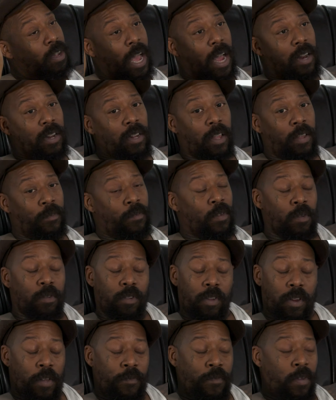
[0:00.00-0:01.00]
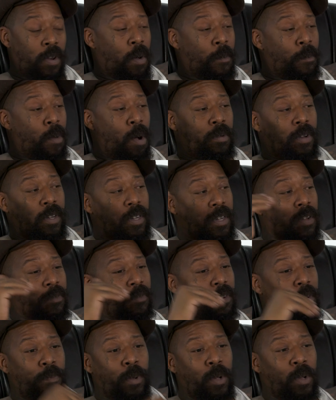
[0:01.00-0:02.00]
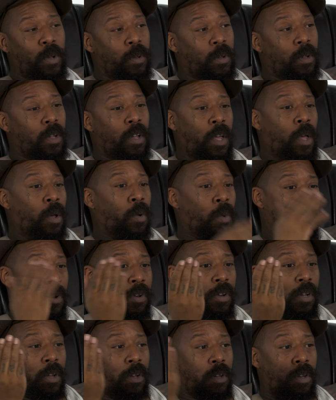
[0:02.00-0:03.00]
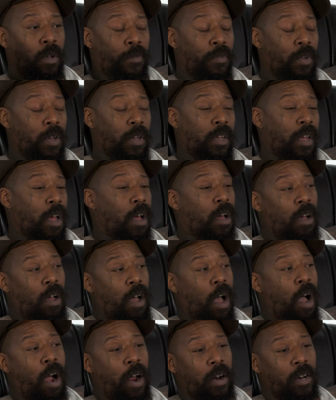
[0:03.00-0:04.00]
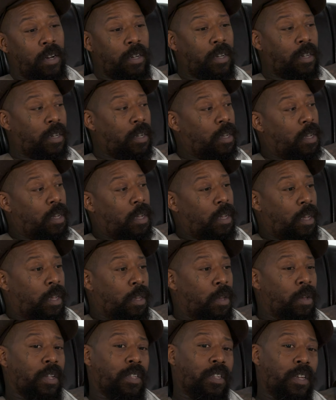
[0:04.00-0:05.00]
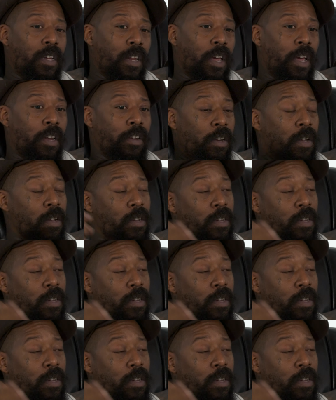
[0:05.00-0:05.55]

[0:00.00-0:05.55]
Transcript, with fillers: to, if you if you don't bone the silver spoon, what you're gonna do? If you're a young artist, you're a teenager, you're gonna